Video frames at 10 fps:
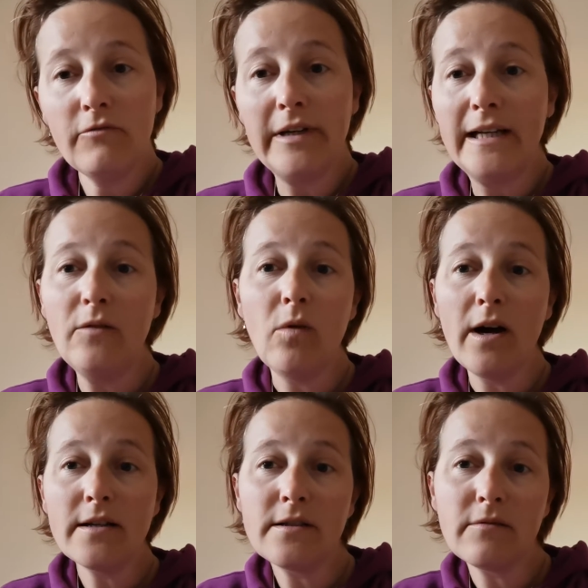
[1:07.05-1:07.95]
really
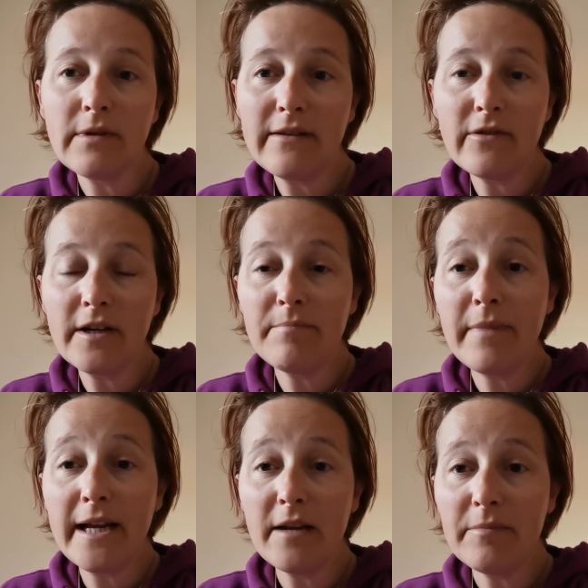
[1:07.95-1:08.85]
want or whatever,
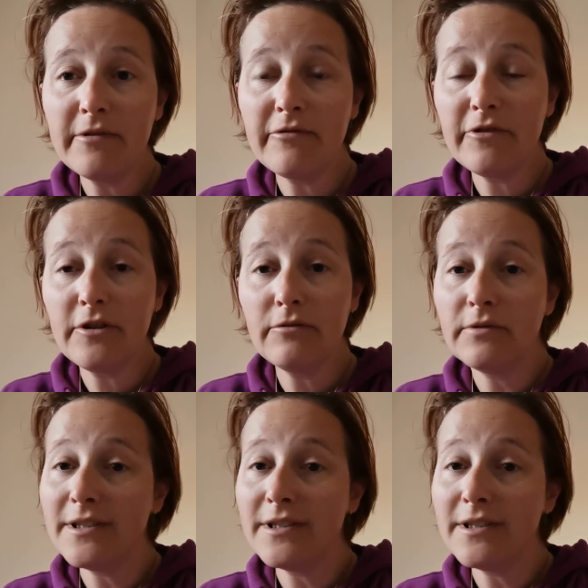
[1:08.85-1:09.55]
it may not be for you.